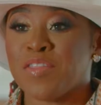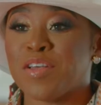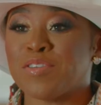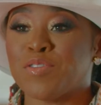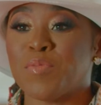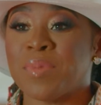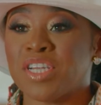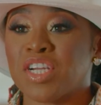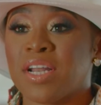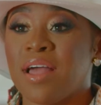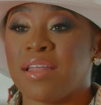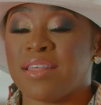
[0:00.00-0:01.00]
there's so
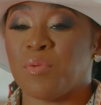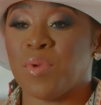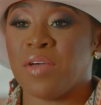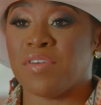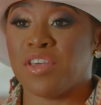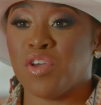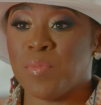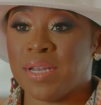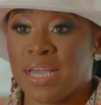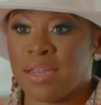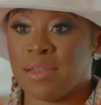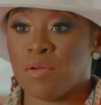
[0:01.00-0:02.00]
much clutter that we have
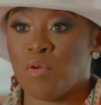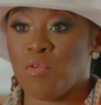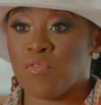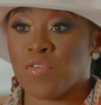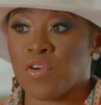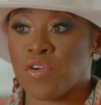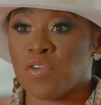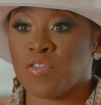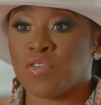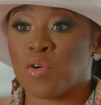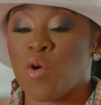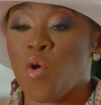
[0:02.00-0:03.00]
accumulated over
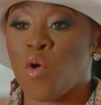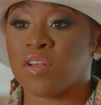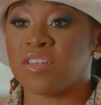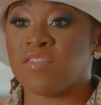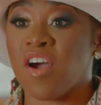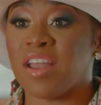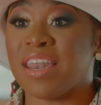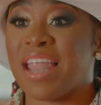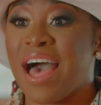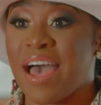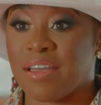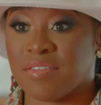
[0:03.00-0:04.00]
the course of our
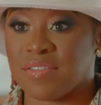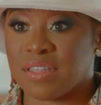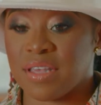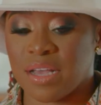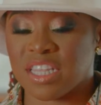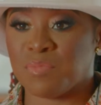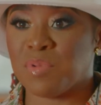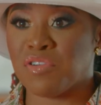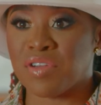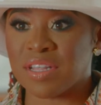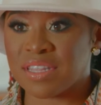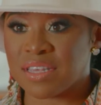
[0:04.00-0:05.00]
lives,
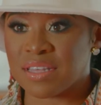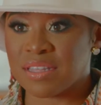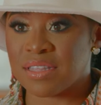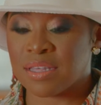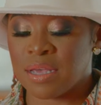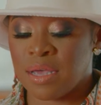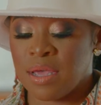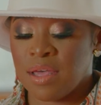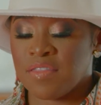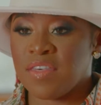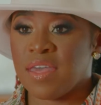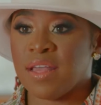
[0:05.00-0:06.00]
experiences,
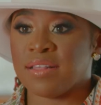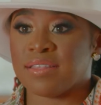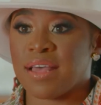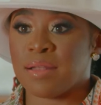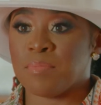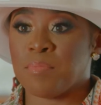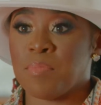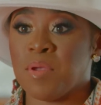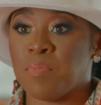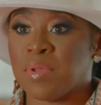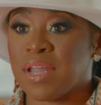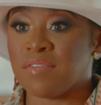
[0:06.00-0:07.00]
things that
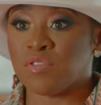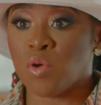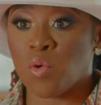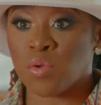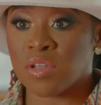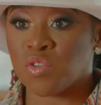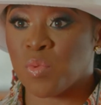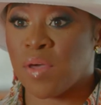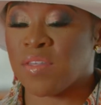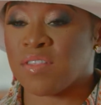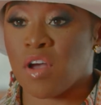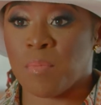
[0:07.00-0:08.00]
people have told us,
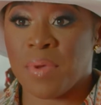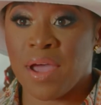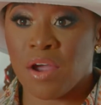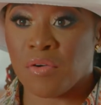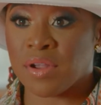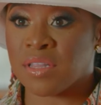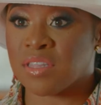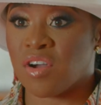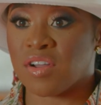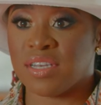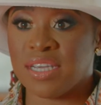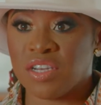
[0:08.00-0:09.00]
whether it's our parents or
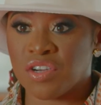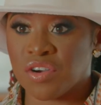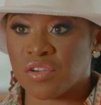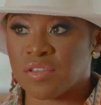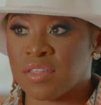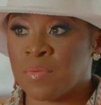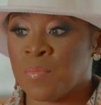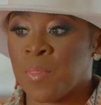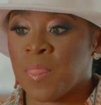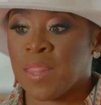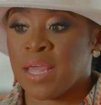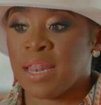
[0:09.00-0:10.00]
our teachers.
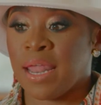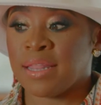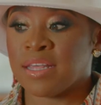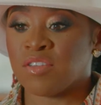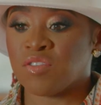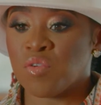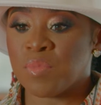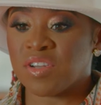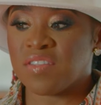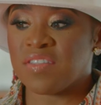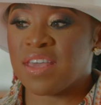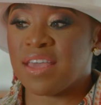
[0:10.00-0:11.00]
Like, there's so much
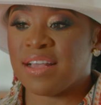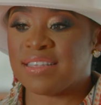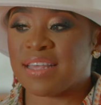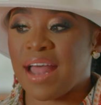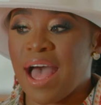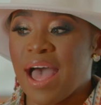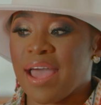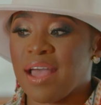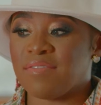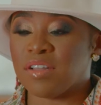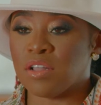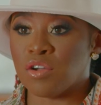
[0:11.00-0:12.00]
things that I
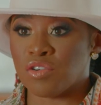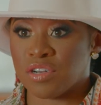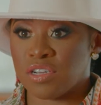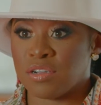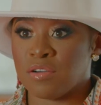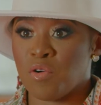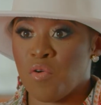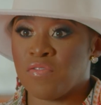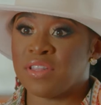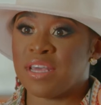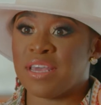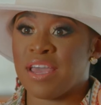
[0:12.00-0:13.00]
have learned
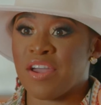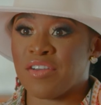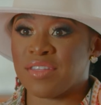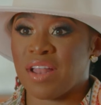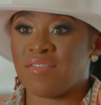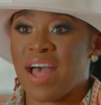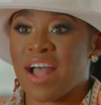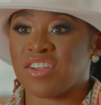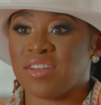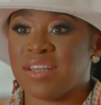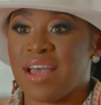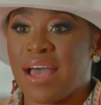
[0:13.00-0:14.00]
over the years that I've
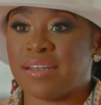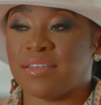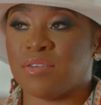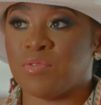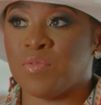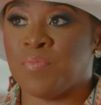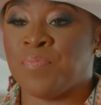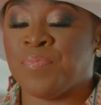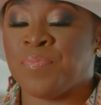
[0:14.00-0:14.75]
actually had to